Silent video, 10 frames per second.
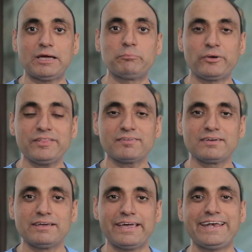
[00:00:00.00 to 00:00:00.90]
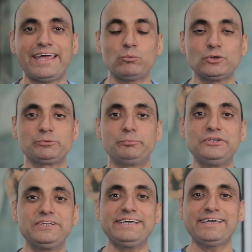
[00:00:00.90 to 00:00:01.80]
my breath and I was
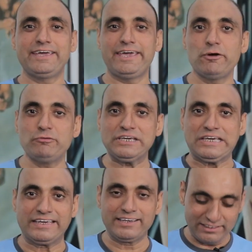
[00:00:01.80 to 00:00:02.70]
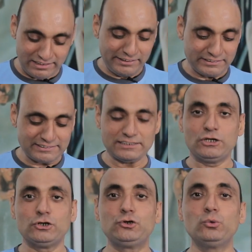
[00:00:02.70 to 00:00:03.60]
breathing heavy. Let us
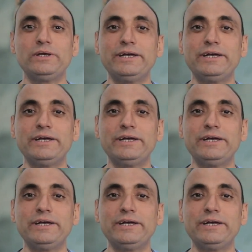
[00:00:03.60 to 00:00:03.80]
do